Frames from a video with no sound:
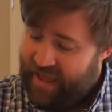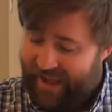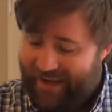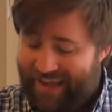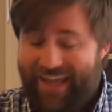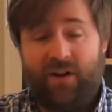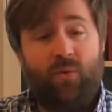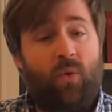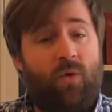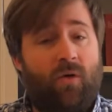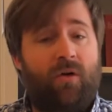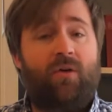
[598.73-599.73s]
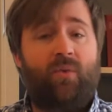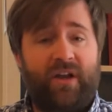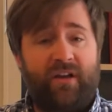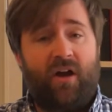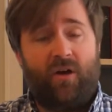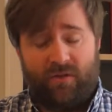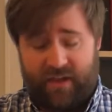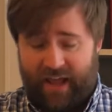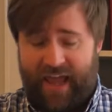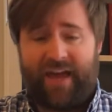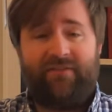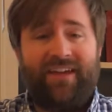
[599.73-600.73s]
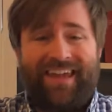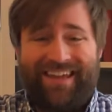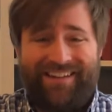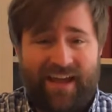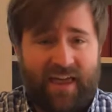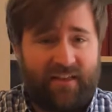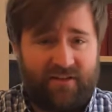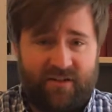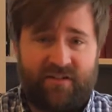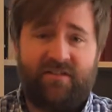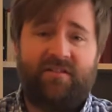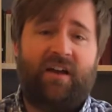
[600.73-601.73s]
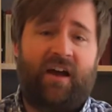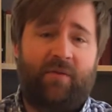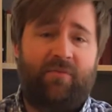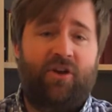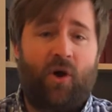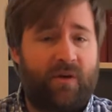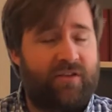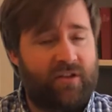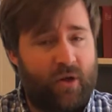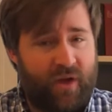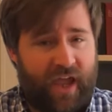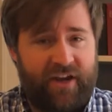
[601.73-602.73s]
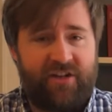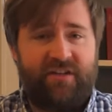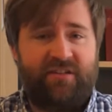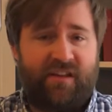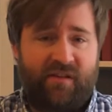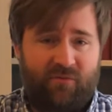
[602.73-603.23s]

And in war, we know that having intelligence, knowing the locations and